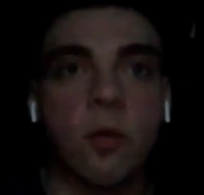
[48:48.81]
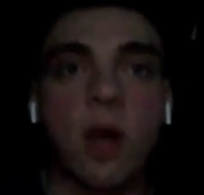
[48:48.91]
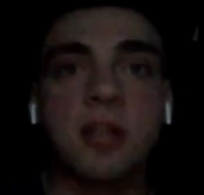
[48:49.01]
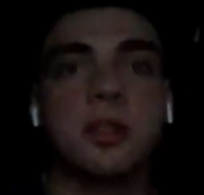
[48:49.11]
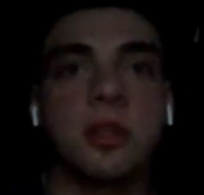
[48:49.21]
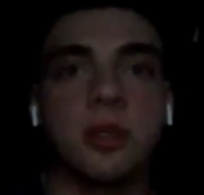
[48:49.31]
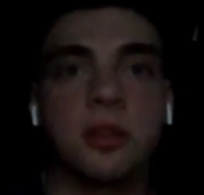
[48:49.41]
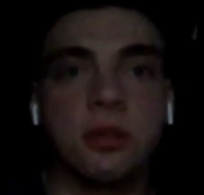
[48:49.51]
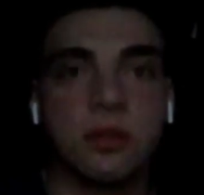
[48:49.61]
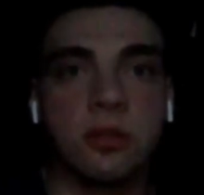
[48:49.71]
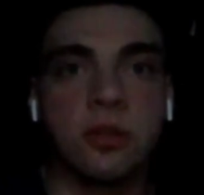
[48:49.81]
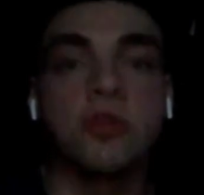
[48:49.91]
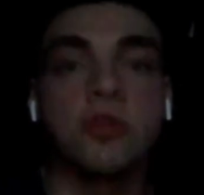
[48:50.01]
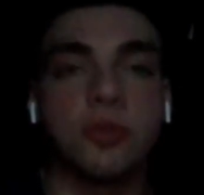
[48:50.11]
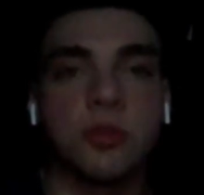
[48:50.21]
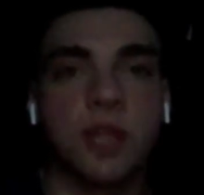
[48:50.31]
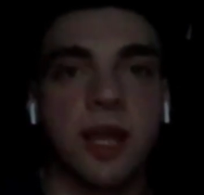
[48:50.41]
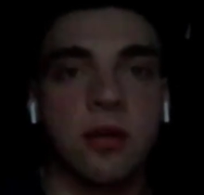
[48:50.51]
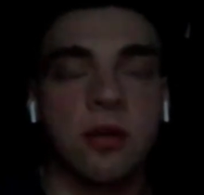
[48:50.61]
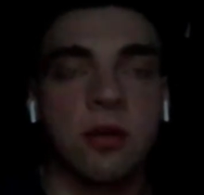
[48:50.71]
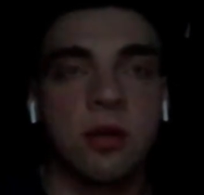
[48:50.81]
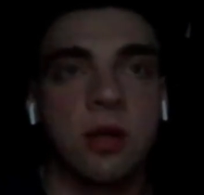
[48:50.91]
Watch the YouTube channel,